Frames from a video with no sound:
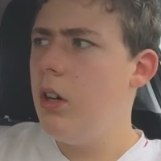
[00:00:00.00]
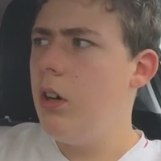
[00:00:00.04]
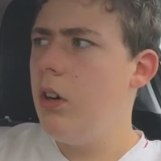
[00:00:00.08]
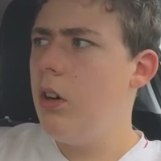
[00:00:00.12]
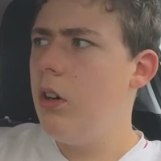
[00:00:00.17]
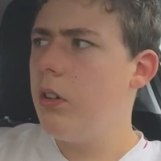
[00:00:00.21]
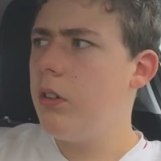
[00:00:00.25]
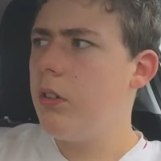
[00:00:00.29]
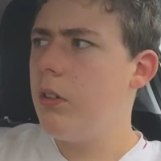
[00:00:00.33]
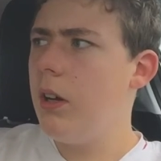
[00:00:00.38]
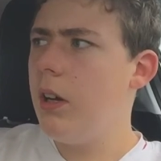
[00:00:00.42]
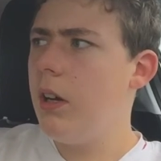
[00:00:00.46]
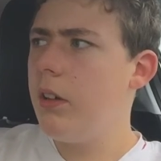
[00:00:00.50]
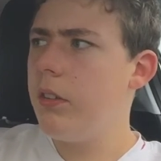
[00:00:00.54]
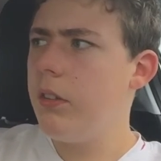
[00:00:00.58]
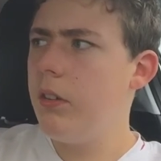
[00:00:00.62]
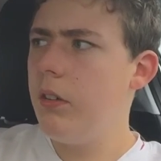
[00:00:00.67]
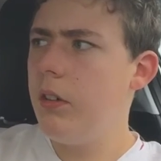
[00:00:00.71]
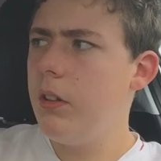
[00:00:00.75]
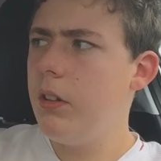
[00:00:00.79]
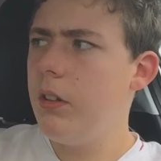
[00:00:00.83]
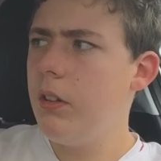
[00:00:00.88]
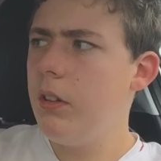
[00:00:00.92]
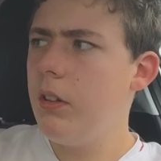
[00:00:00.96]
Also,
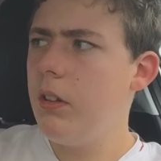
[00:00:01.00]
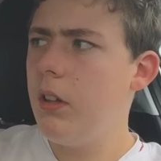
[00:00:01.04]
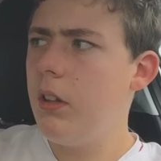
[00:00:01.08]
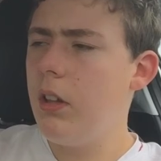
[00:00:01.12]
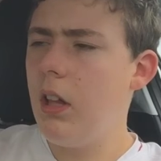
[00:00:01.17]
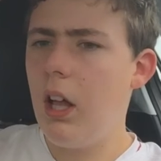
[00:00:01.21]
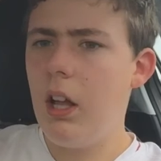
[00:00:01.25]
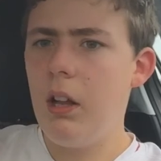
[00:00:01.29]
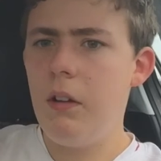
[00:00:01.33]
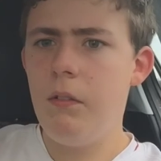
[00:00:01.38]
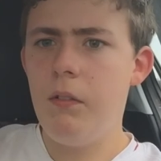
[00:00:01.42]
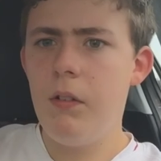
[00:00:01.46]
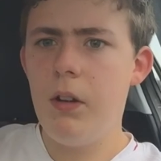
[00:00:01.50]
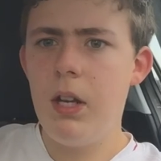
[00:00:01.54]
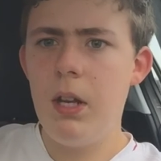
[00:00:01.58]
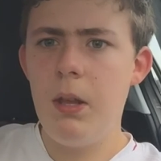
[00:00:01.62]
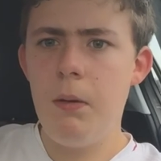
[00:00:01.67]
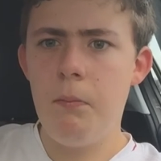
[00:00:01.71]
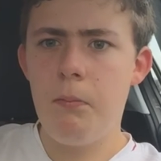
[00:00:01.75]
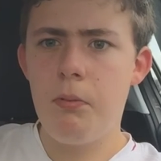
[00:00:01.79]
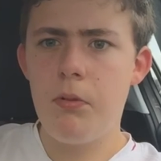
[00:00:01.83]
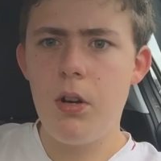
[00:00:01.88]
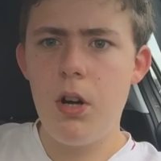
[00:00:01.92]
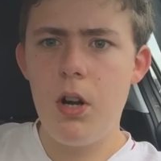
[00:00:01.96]
Arsenal, it doesn't look like they've really
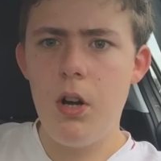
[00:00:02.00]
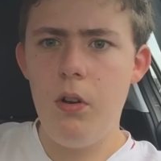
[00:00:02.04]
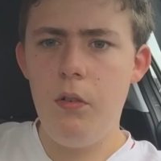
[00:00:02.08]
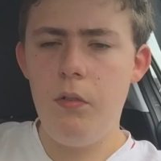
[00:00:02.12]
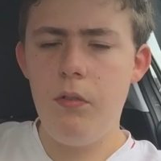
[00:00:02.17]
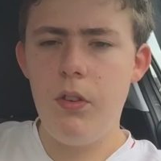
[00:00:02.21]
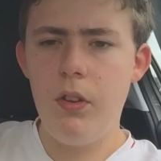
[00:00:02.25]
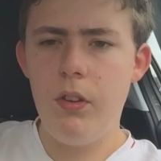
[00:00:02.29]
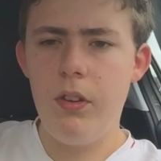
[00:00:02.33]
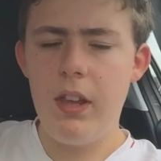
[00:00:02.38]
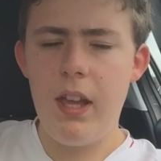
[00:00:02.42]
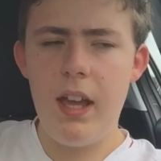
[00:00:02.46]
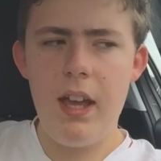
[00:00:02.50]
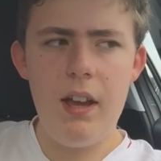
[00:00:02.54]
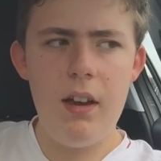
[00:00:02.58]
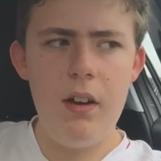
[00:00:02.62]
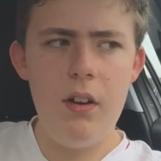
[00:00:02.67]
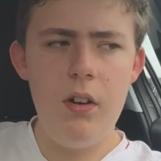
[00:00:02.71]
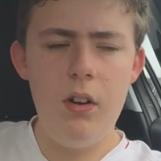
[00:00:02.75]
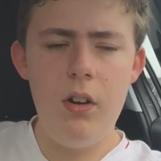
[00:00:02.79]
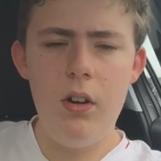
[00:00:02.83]
improved, does it?